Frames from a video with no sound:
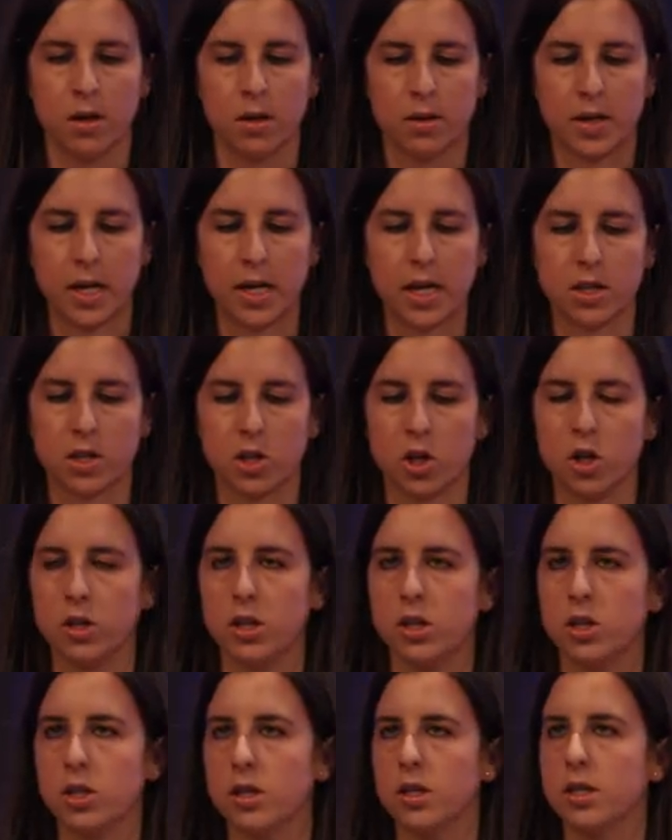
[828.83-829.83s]
They get turned
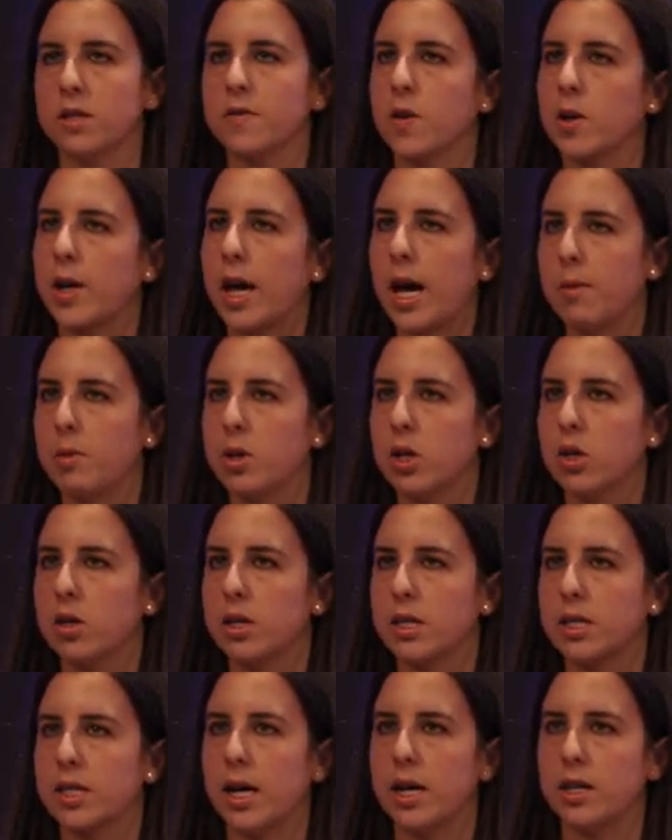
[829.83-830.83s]
into this
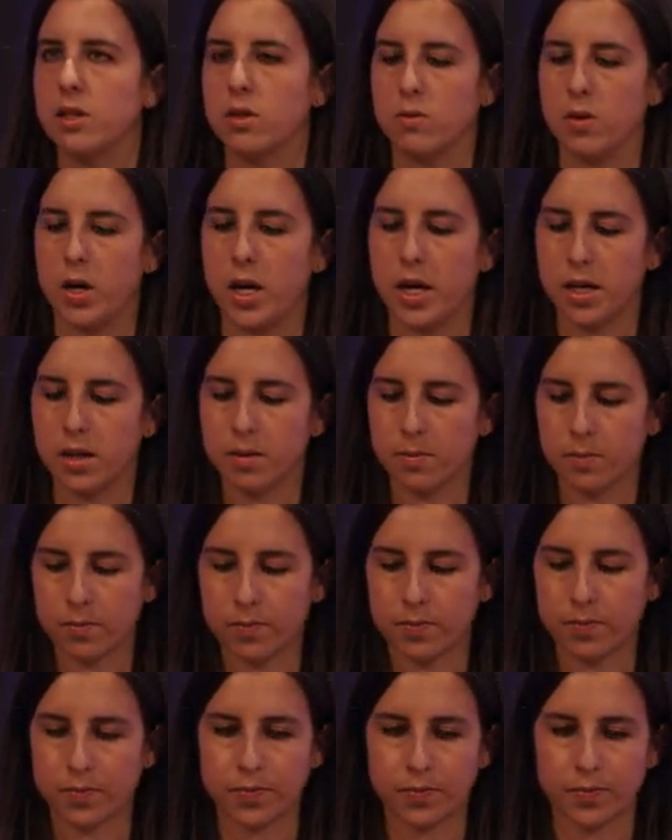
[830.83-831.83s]
vocabulary size array.
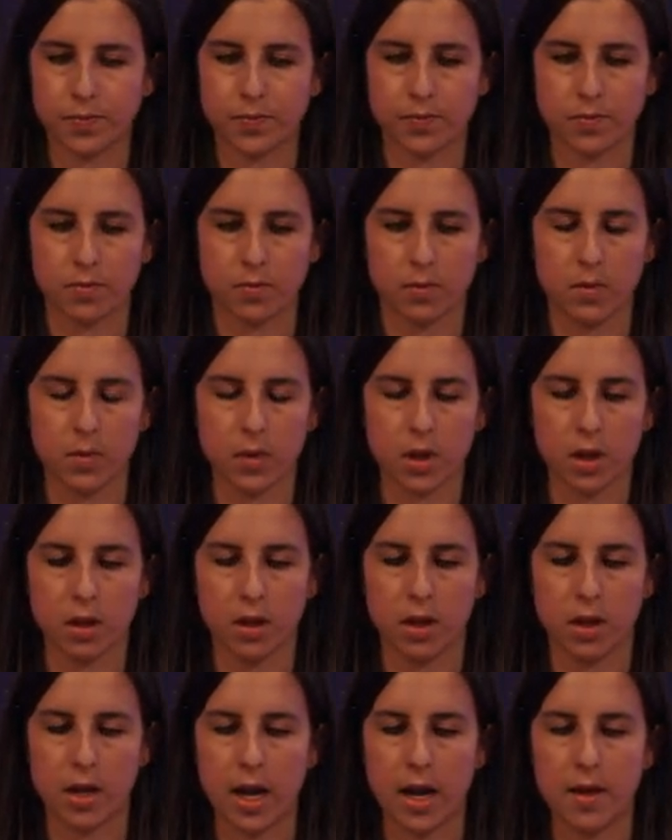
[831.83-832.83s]

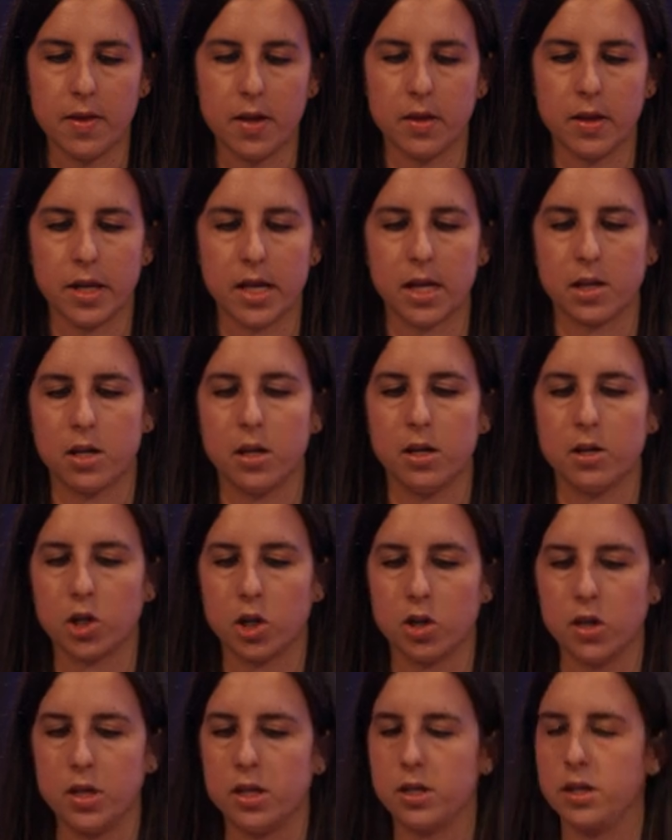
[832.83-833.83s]
And then they get
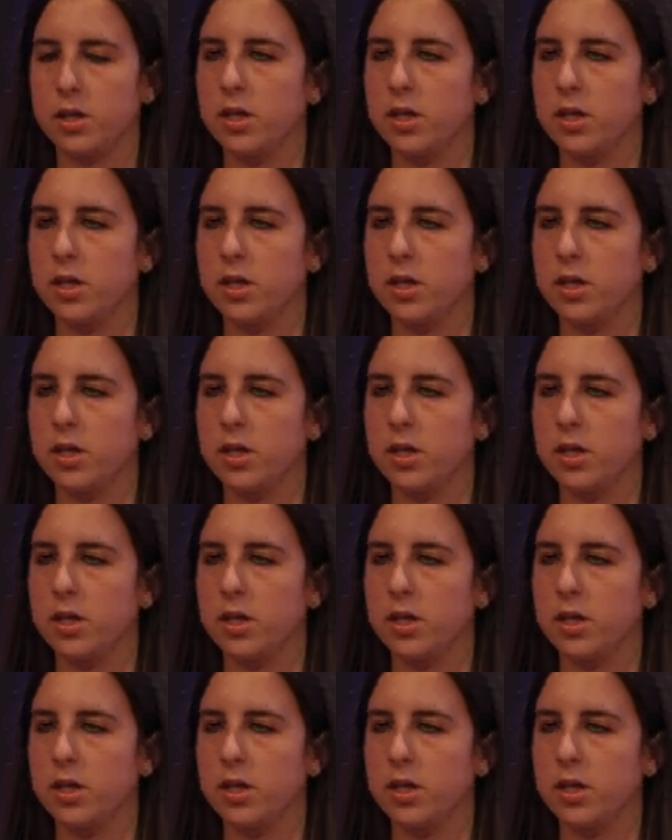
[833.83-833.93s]
turned into